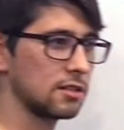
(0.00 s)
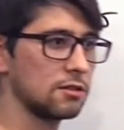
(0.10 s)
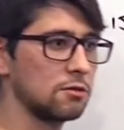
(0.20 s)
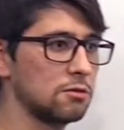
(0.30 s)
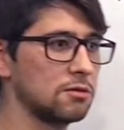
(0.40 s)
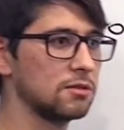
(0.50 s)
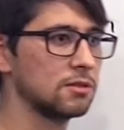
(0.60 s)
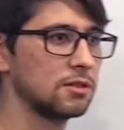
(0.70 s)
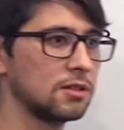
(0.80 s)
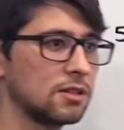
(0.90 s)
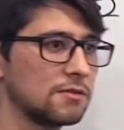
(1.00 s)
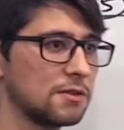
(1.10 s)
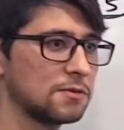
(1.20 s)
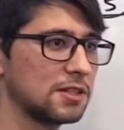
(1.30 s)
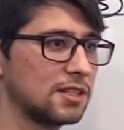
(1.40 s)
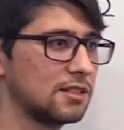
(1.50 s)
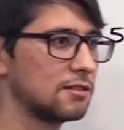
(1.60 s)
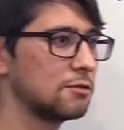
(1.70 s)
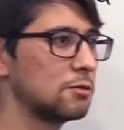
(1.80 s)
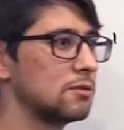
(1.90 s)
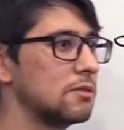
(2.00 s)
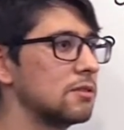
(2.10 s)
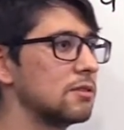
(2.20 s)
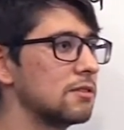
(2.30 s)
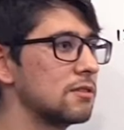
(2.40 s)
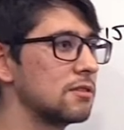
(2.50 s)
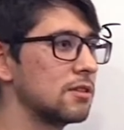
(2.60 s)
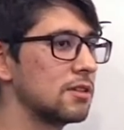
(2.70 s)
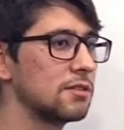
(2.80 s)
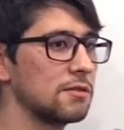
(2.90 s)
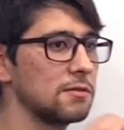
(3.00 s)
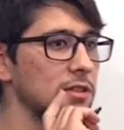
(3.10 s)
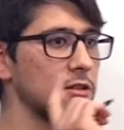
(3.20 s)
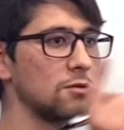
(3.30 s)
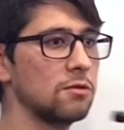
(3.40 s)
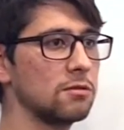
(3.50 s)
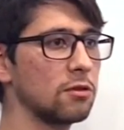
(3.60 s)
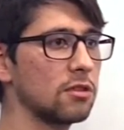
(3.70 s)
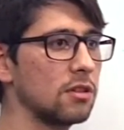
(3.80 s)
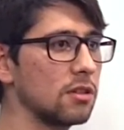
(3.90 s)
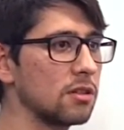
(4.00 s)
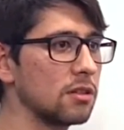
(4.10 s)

No. 15. No. 15. No. Nodar?